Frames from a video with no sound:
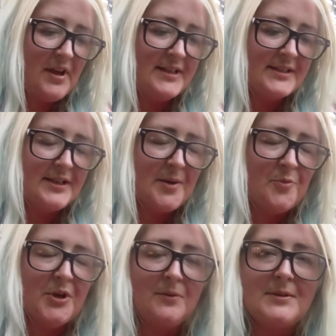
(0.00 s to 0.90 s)
is
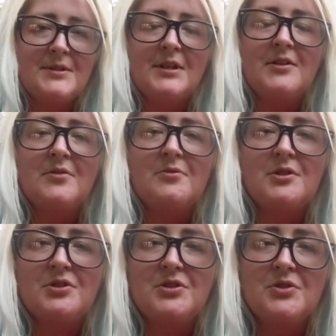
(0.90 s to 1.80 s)
when I was digging through
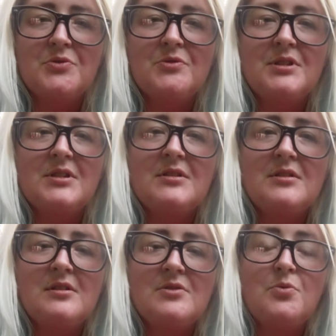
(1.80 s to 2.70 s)
the shoes
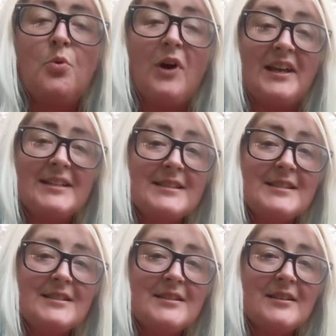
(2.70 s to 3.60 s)

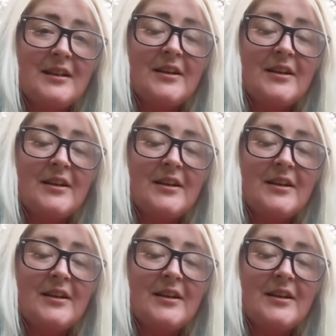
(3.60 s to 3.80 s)
twice,